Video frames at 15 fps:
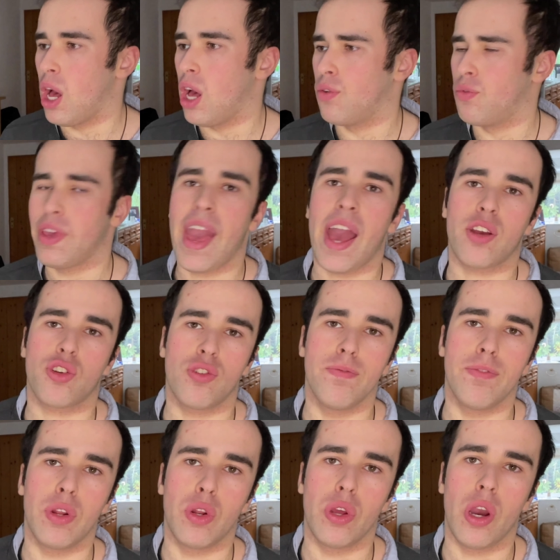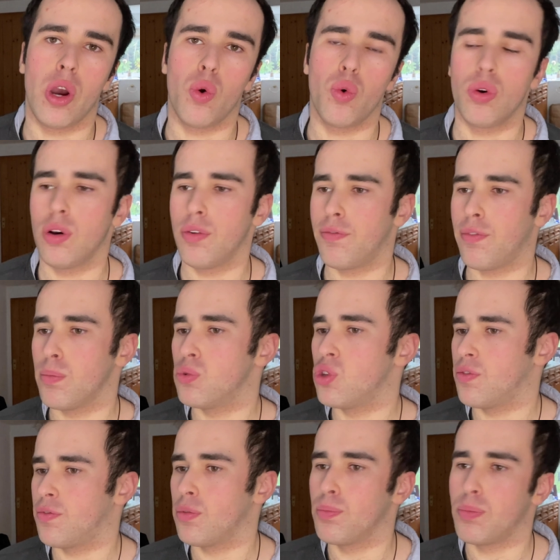a reaction video from
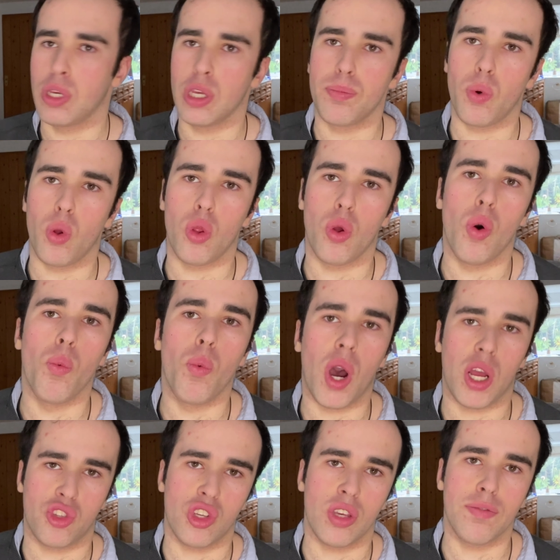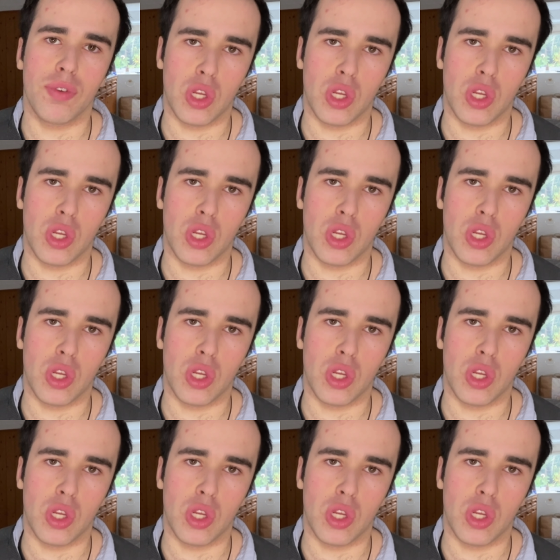different people watching